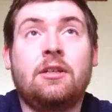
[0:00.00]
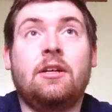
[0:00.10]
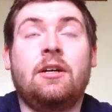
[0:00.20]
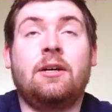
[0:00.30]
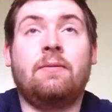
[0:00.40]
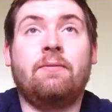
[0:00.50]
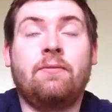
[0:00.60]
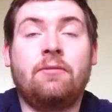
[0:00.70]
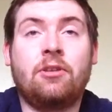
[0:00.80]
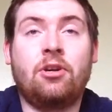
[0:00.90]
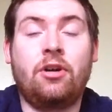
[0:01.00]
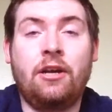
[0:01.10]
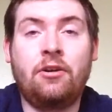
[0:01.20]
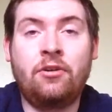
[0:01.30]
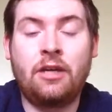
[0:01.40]
um, Kurt
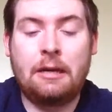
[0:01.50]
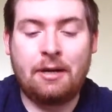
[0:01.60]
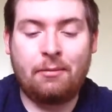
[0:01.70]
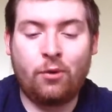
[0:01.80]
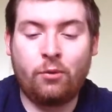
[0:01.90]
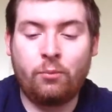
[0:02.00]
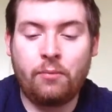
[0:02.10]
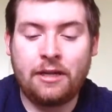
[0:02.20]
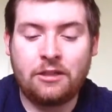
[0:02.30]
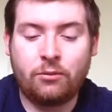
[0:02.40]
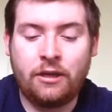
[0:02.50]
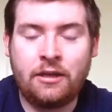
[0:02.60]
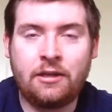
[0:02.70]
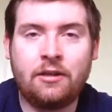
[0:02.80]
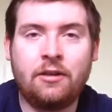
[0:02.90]
Angle. And my number one match of the week,